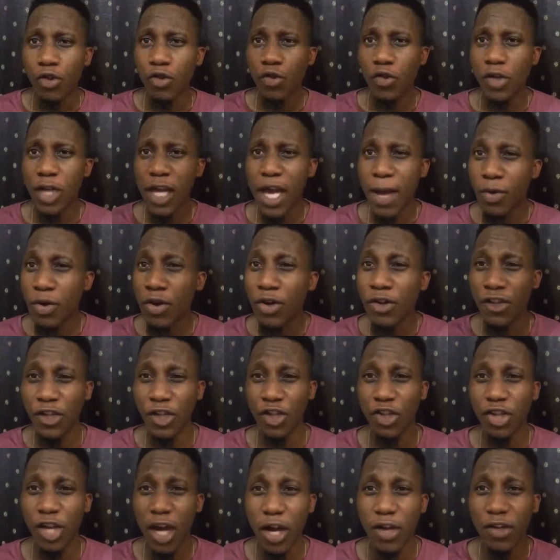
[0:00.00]
Today I'm going to
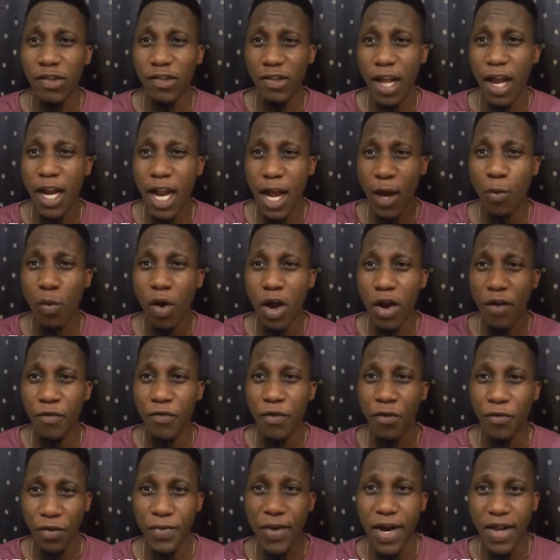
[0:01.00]
teach you how to sound like one
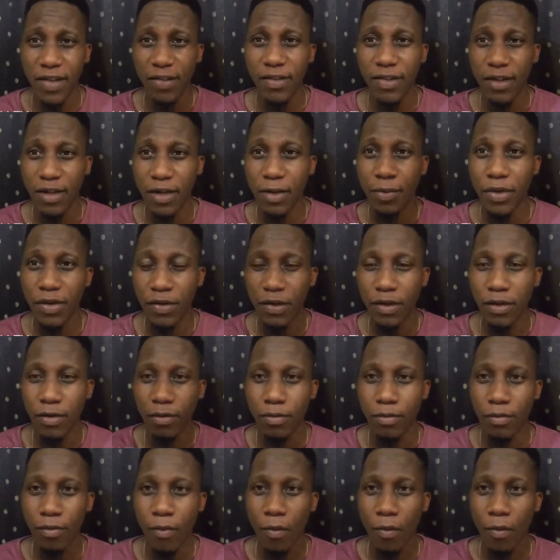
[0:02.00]
of your favorite celebrity.